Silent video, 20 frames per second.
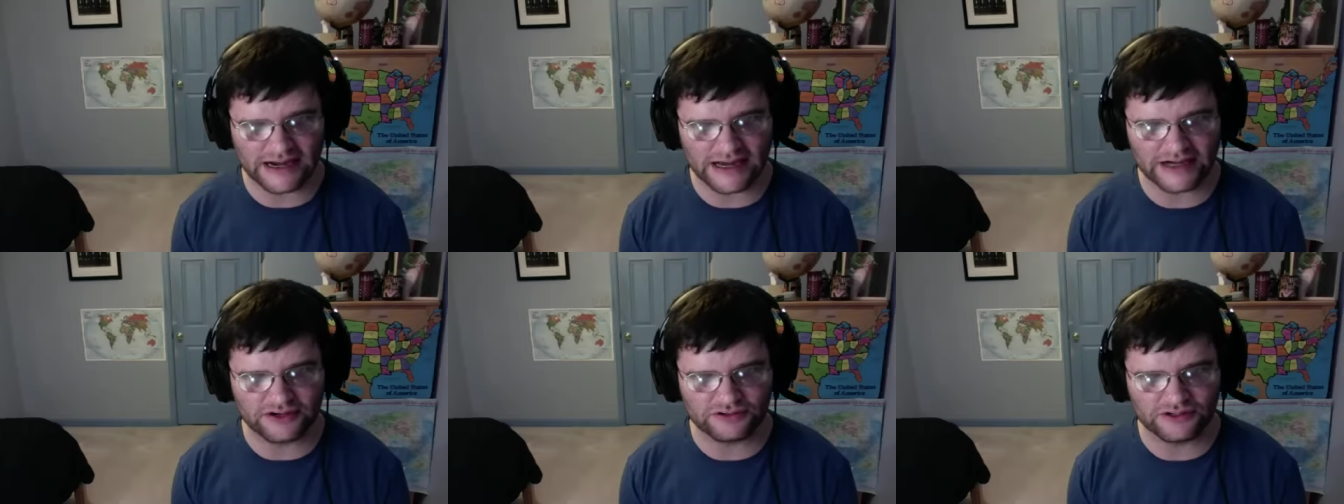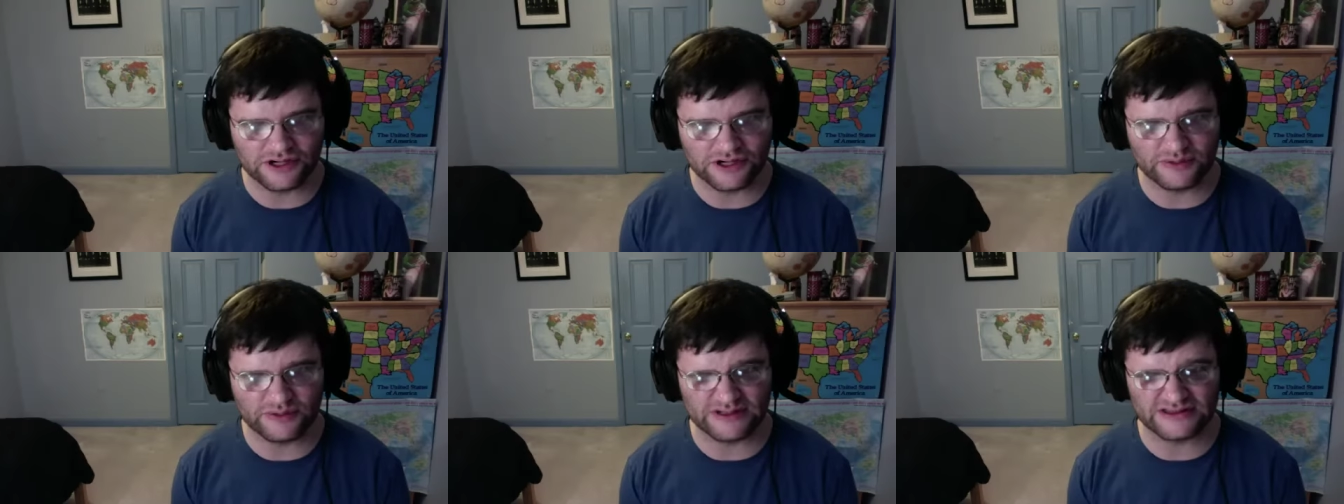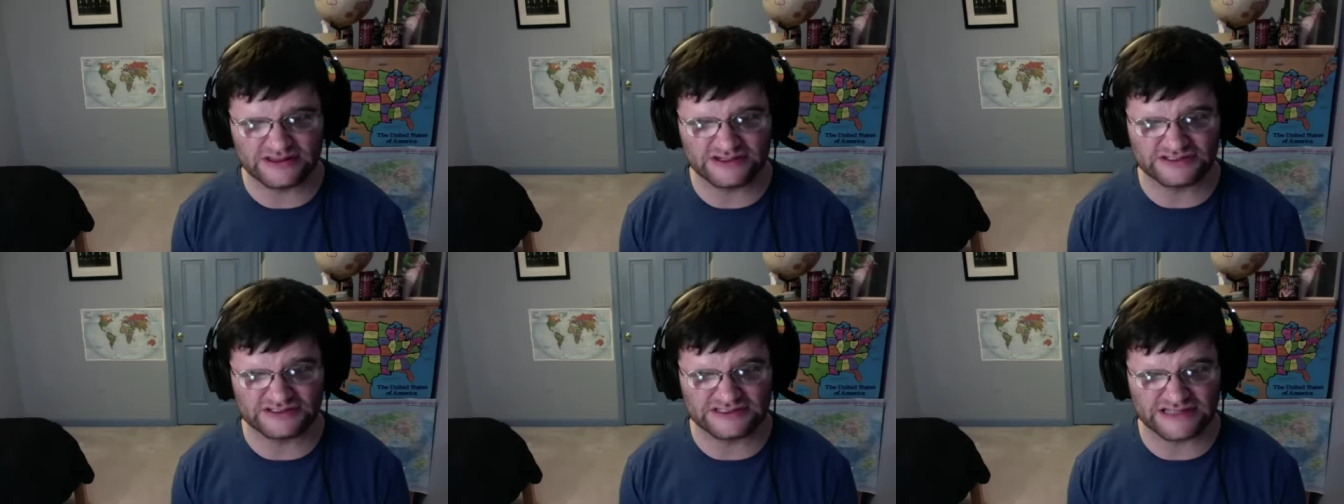i don't know what
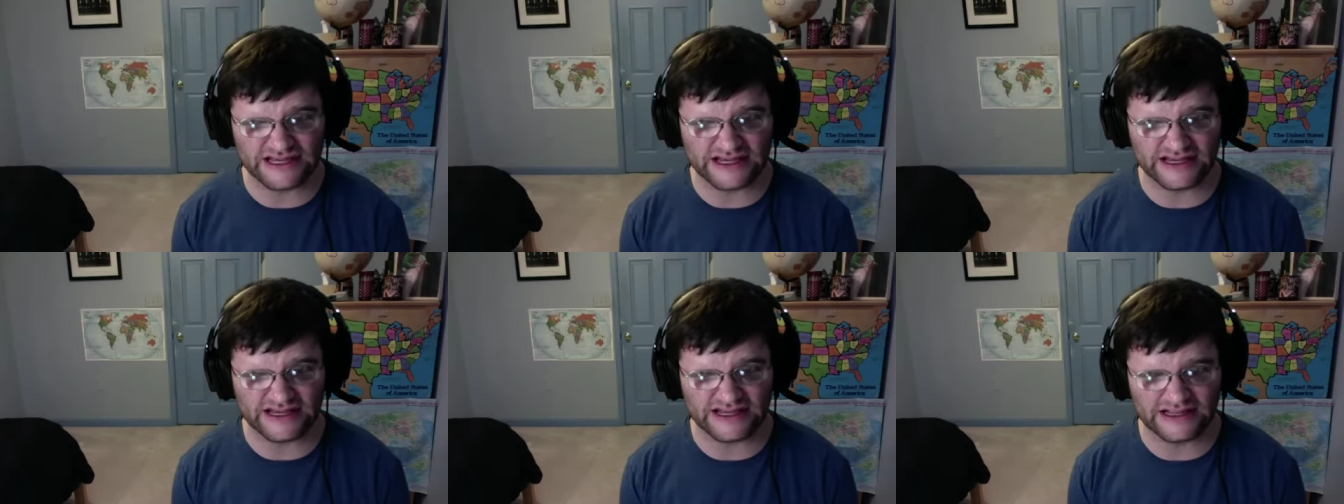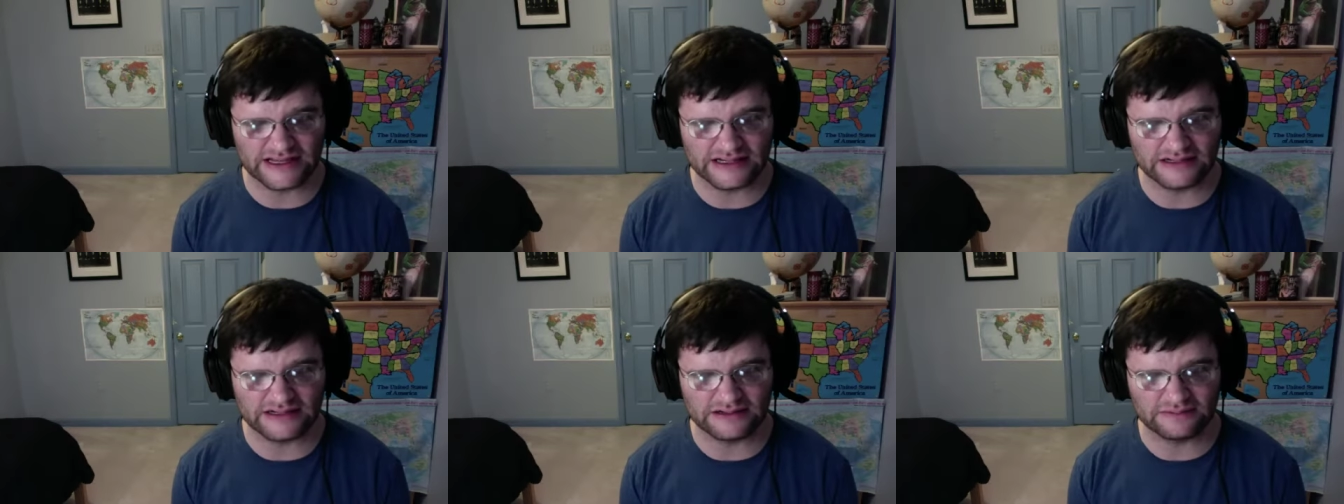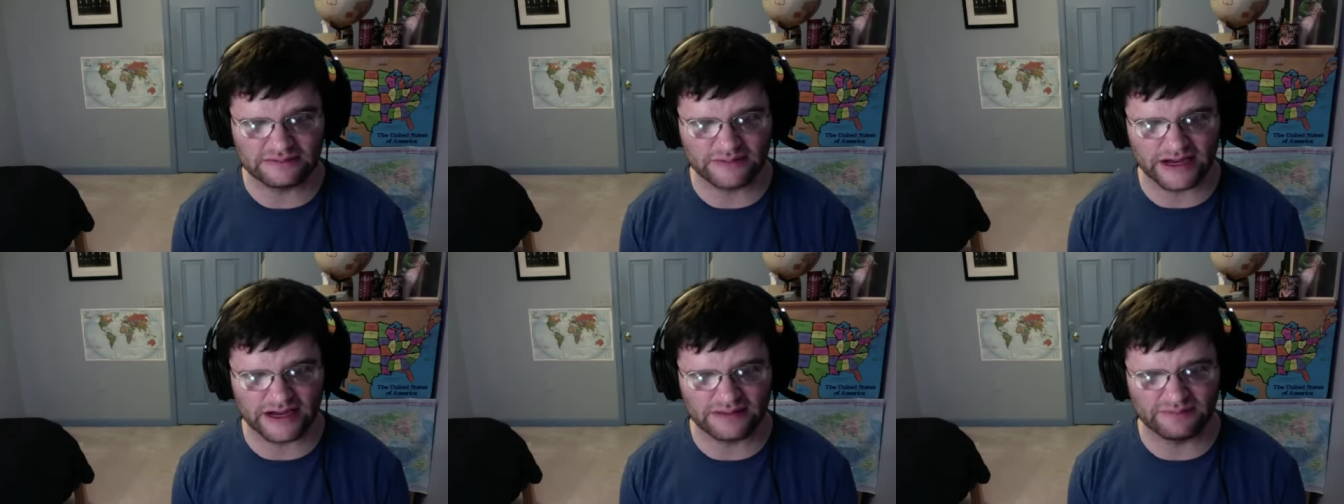they'll say again
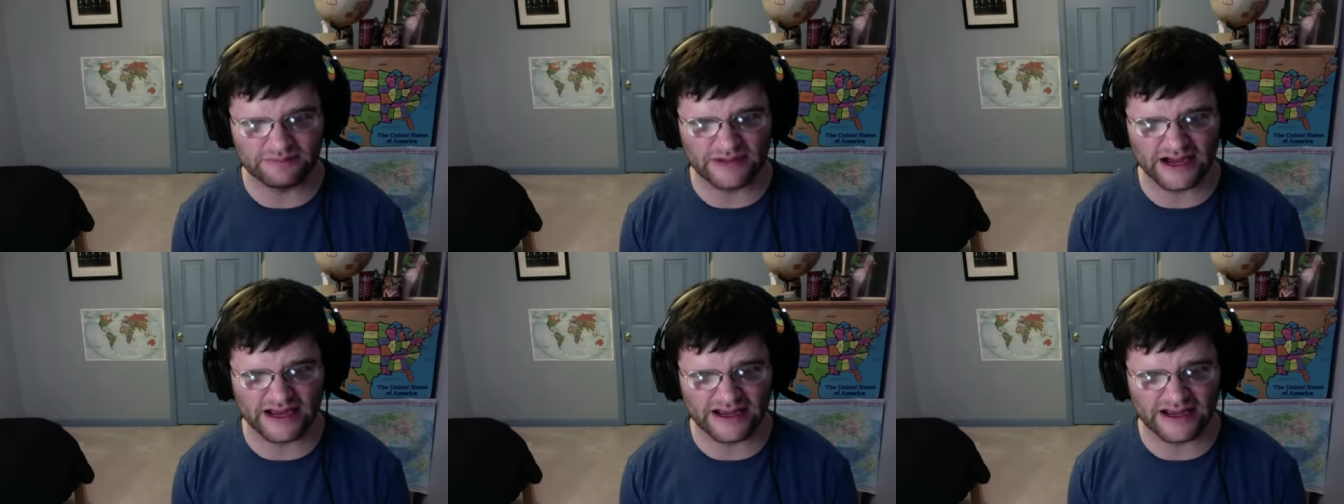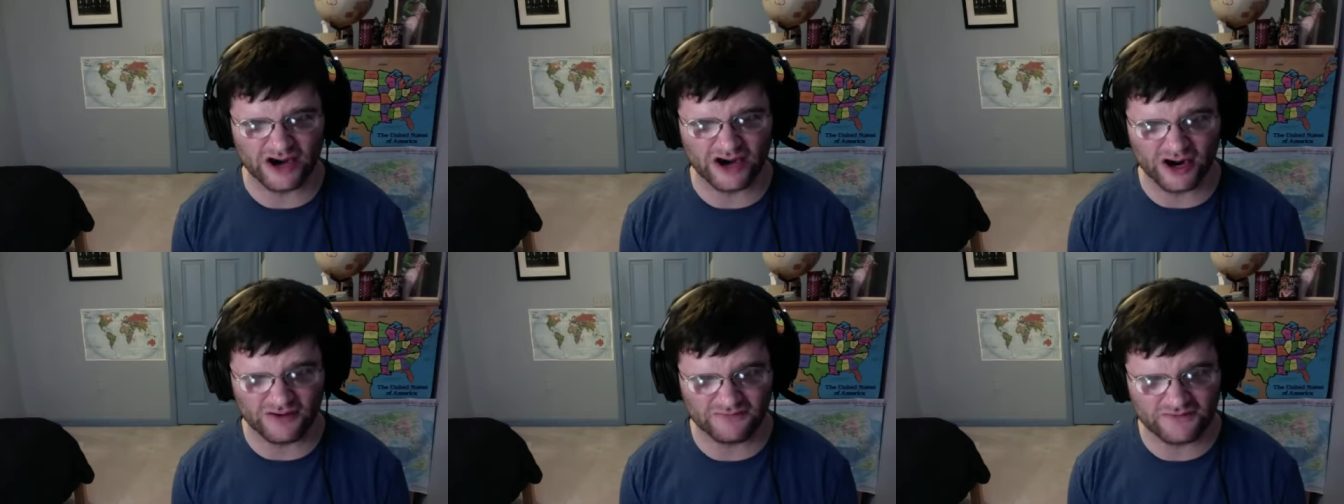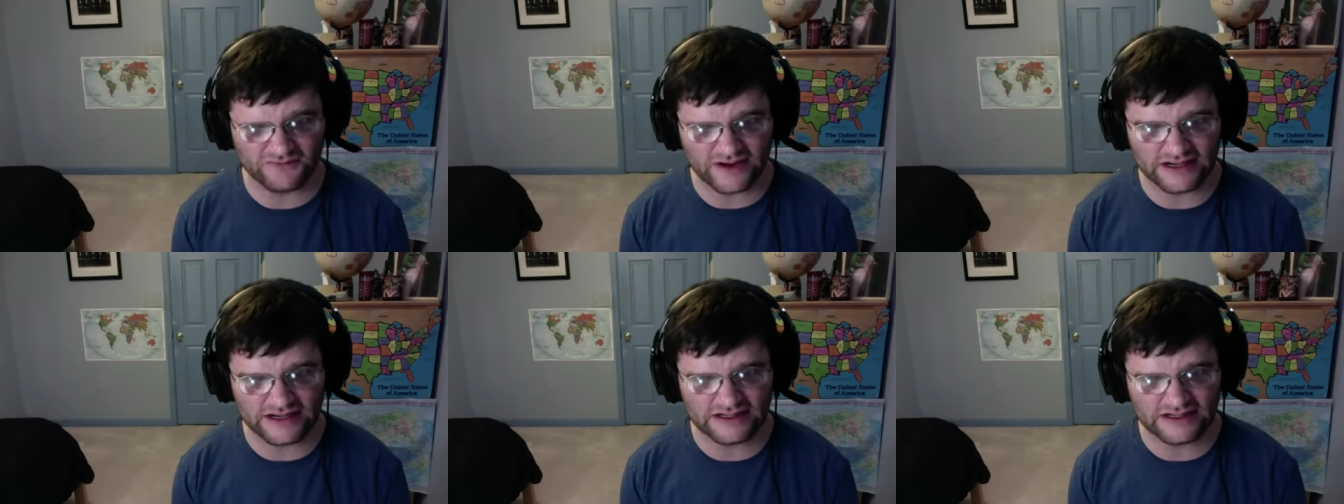my my our
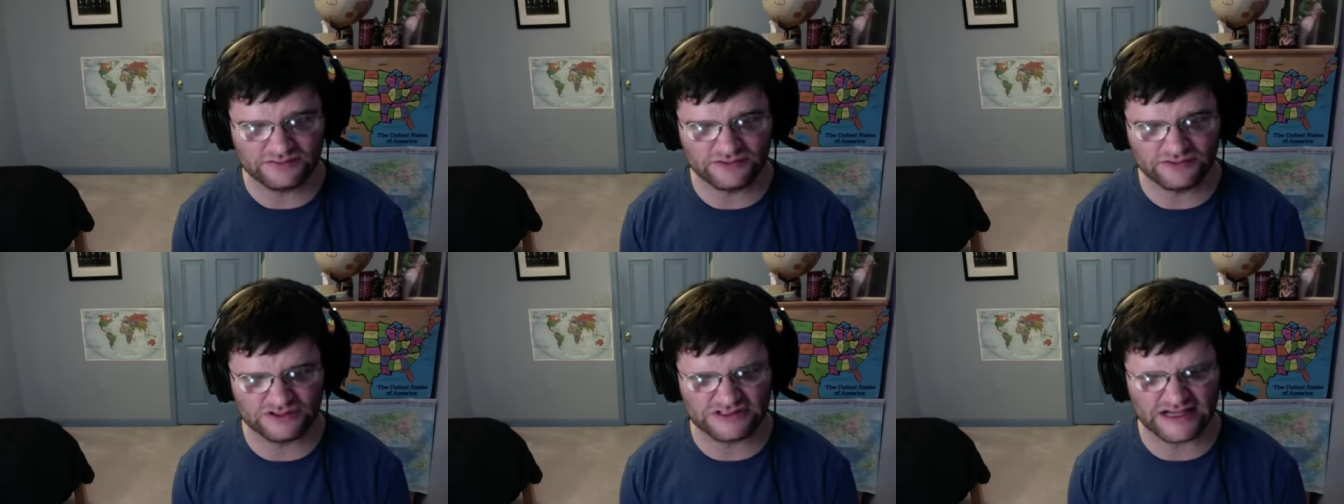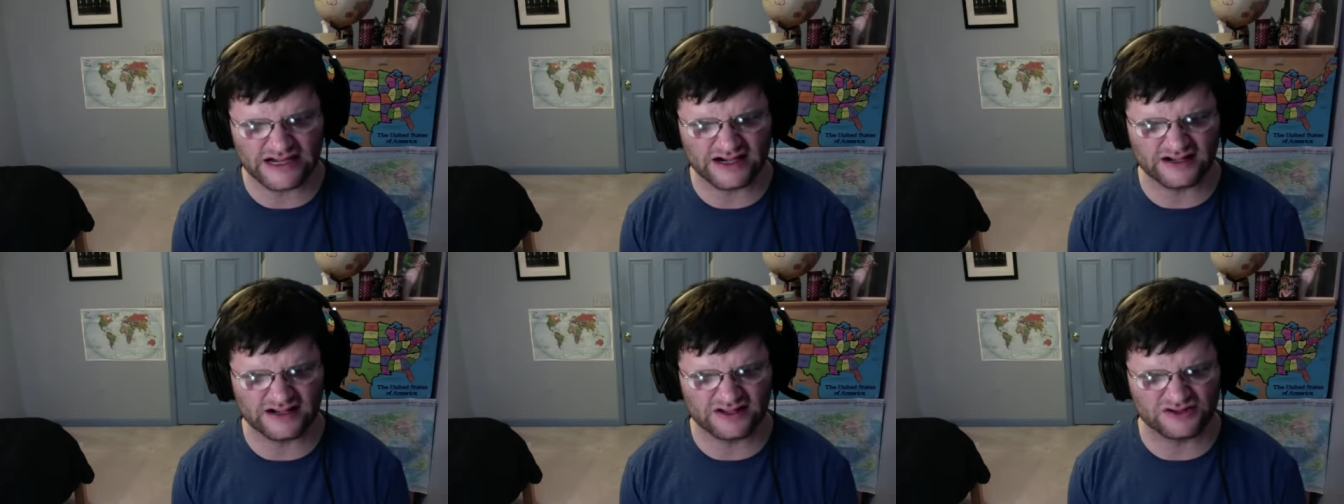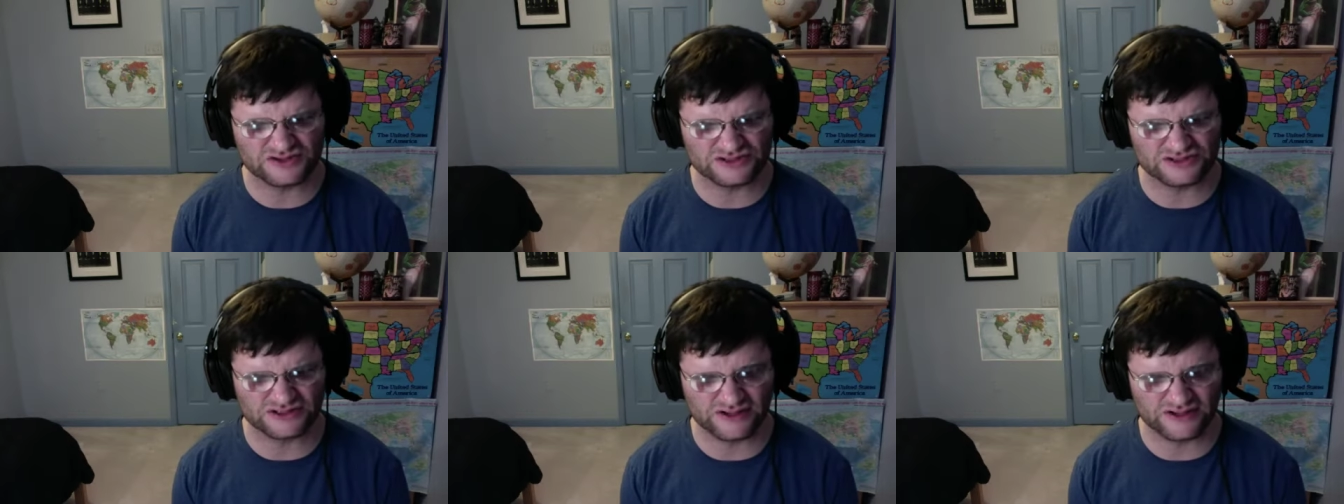friend will take a
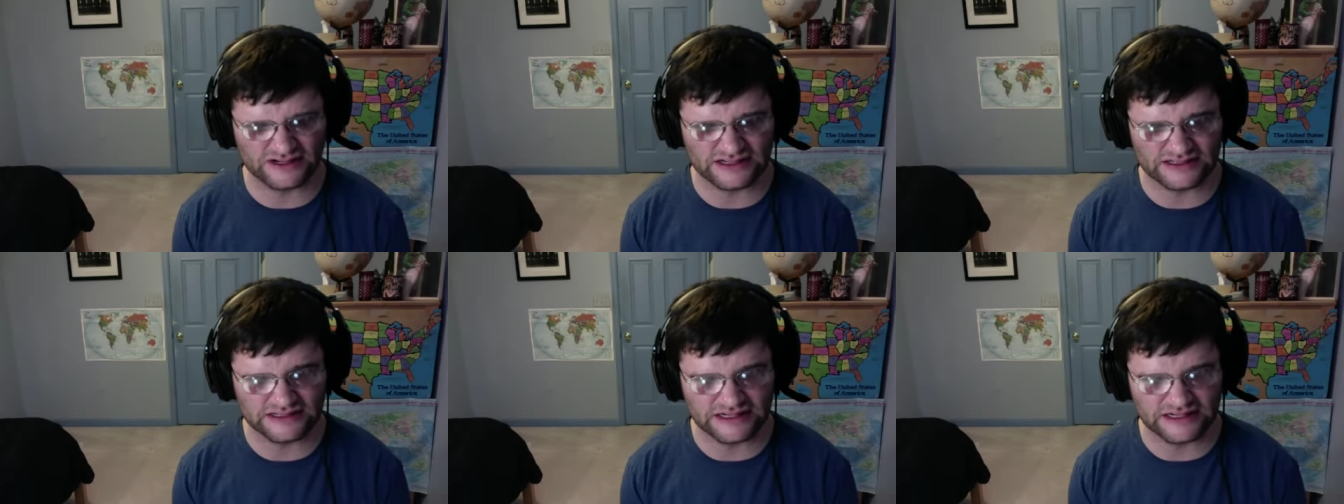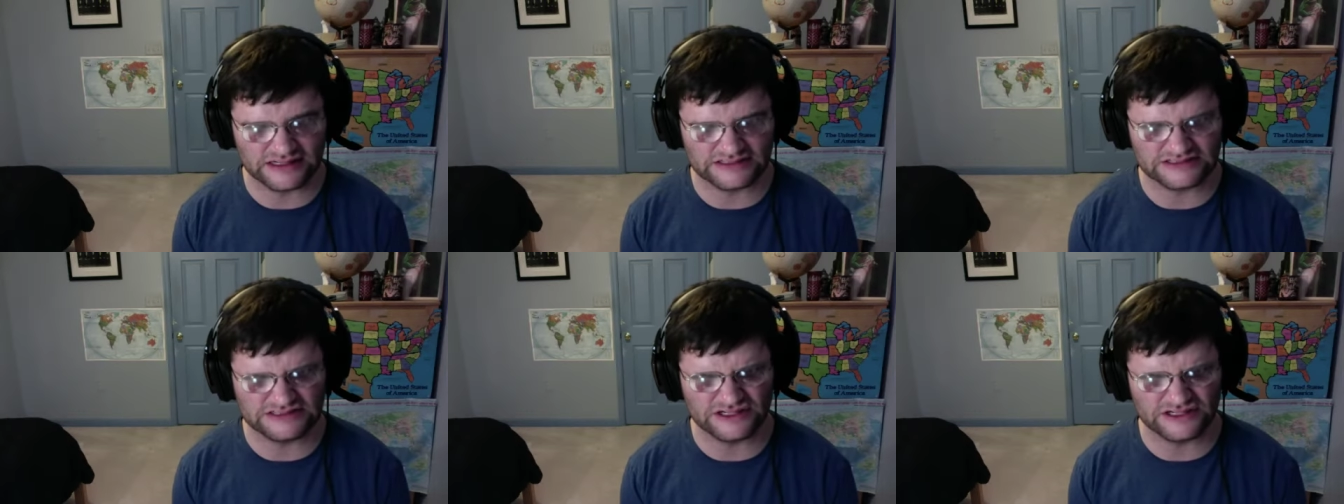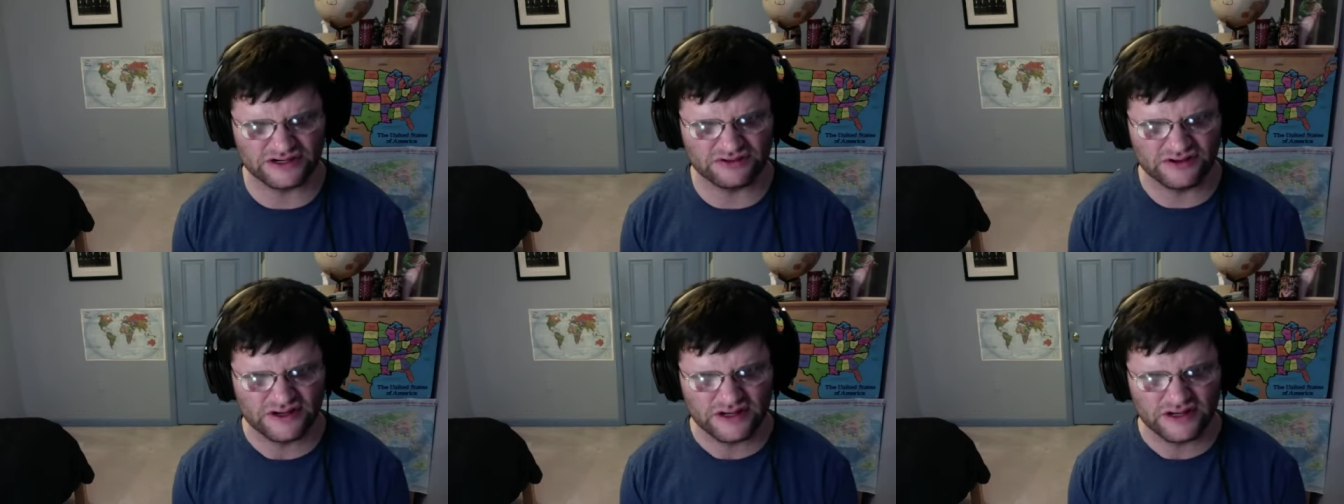closer look and let us
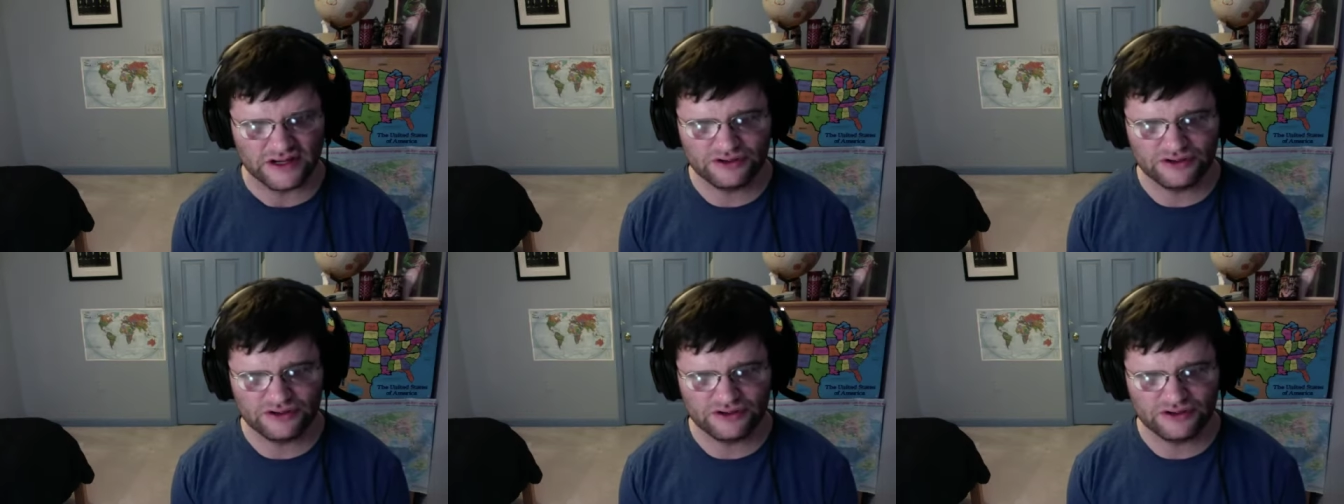know